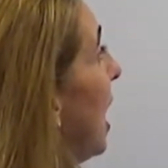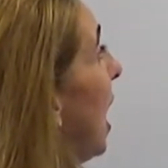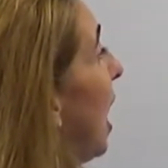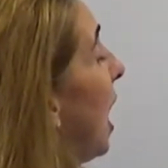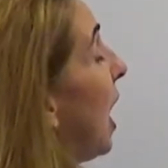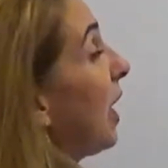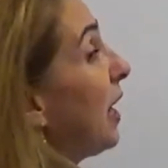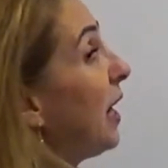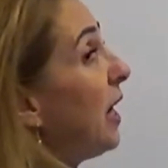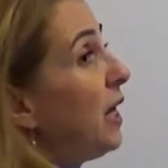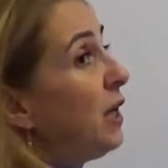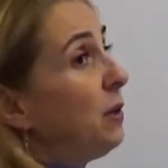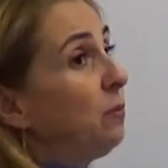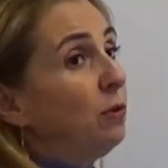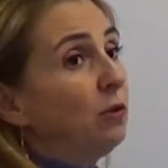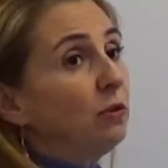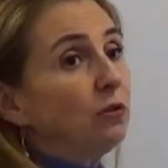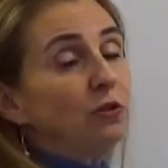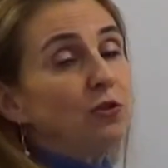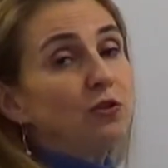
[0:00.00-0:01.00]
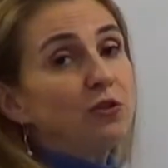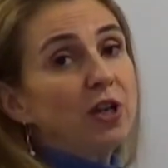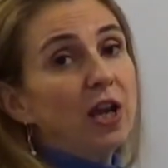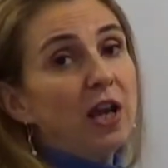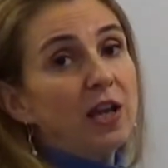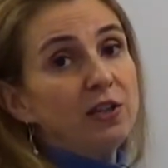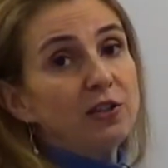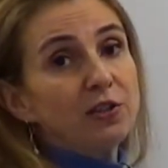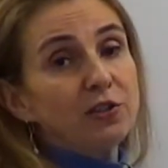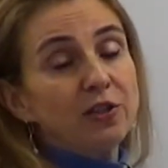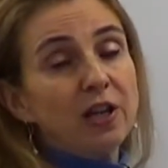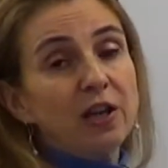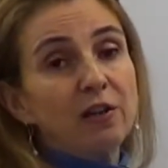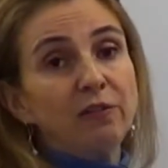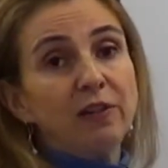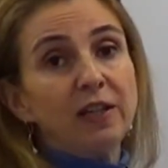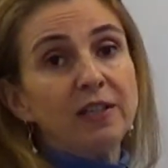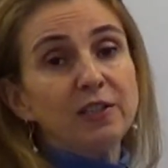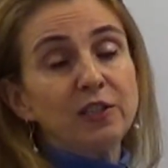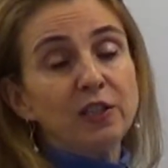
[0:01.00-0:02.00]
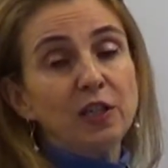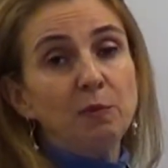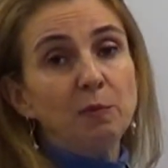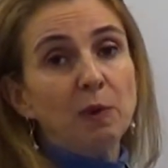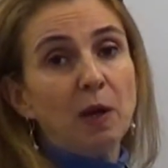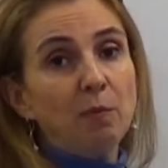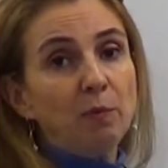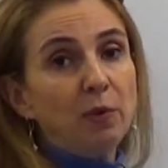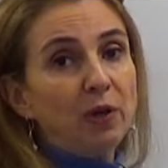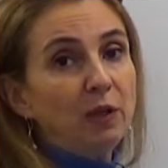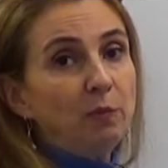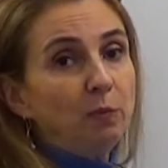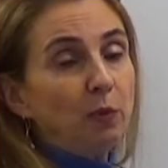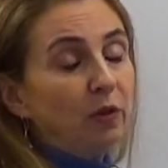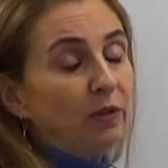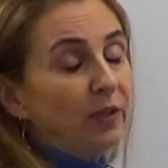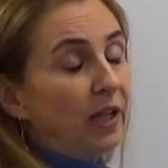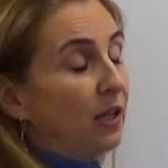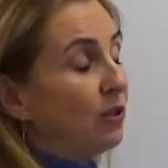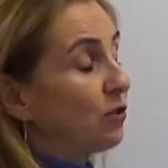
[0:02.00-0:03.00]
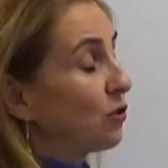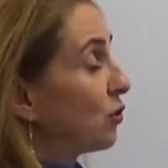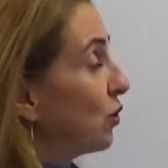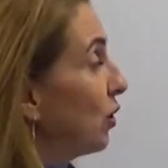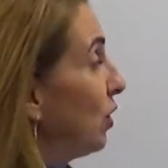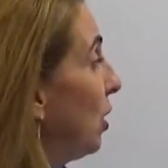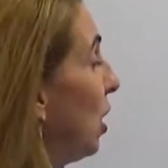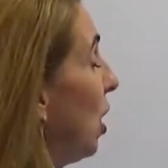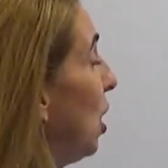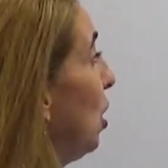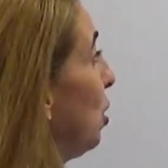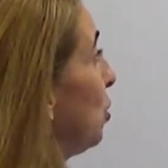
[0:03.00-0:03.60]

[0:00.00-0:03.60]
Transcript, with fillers: are able to change their resting membrane potential